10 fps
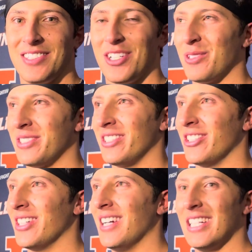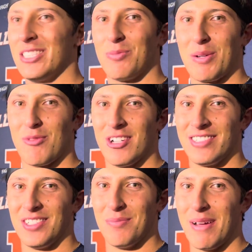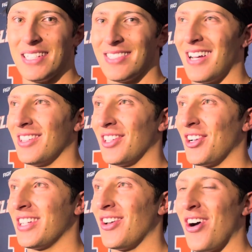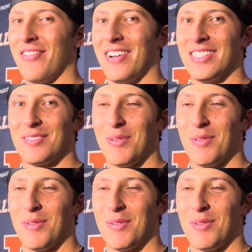You know, we're still in spring ball, still baseline learning the offense.